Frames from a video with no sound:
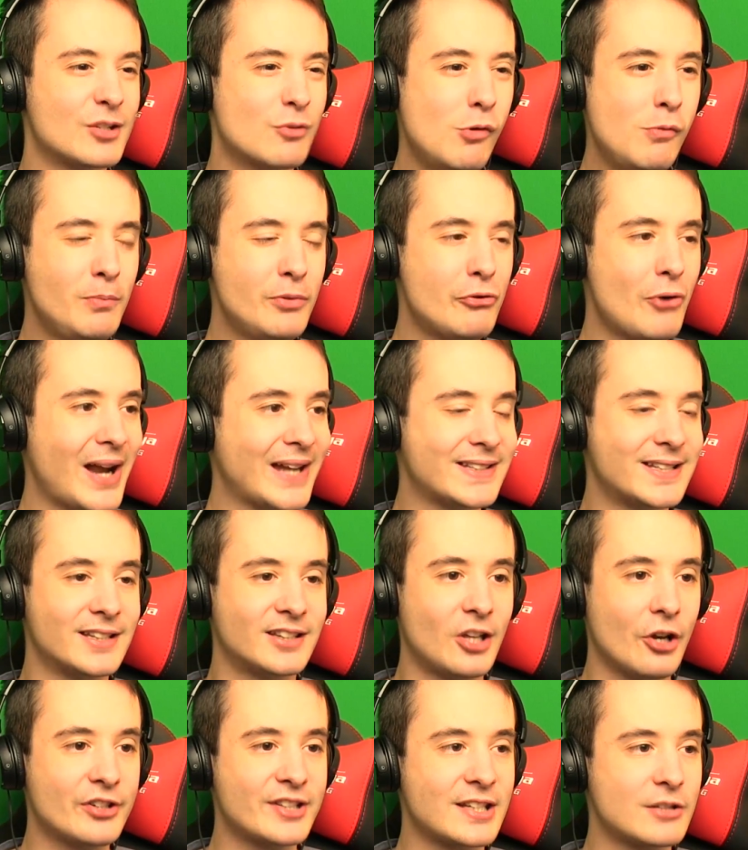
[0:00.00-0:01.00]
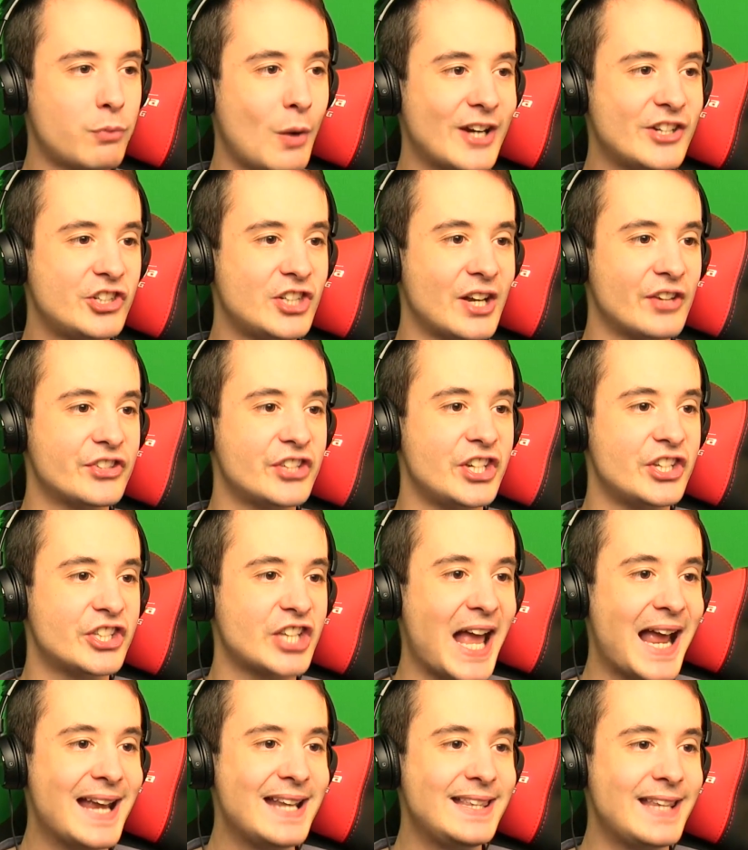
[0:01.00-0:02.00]
It's what Morata does. It's why Chelsea
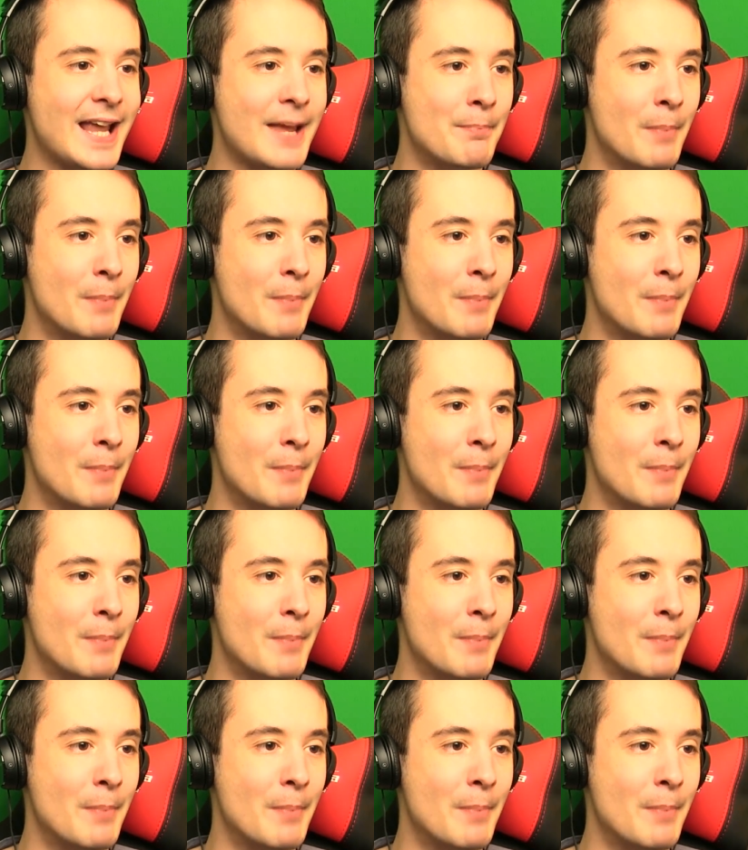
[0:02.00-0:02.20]
signed